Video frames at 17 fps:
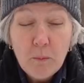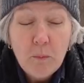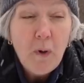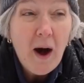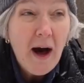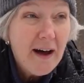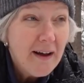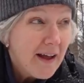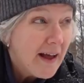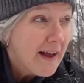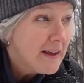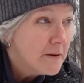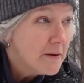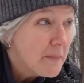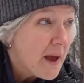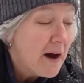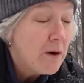While I
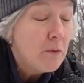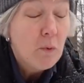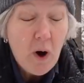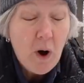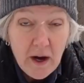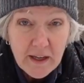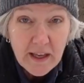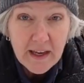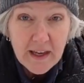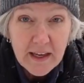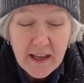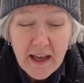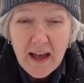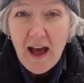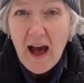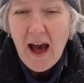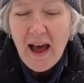am out walking,
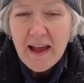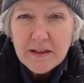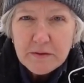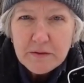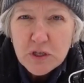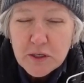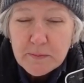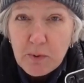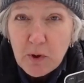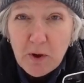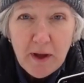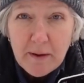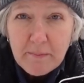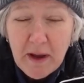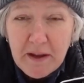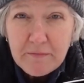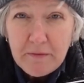I just pull
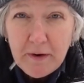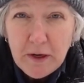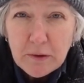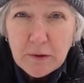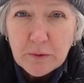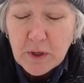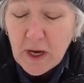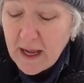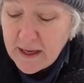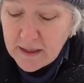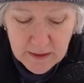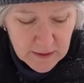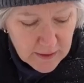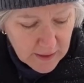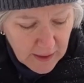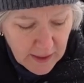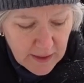out my phone and
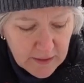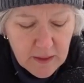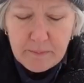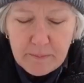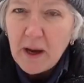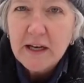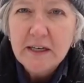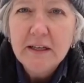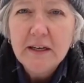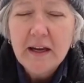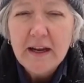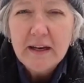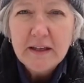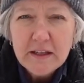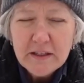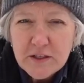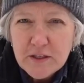hit the button
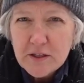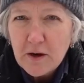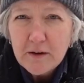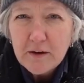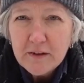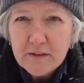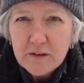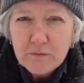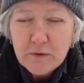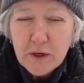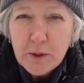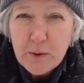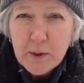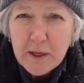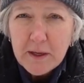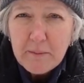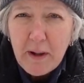and then start
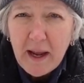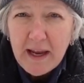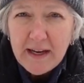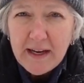recording my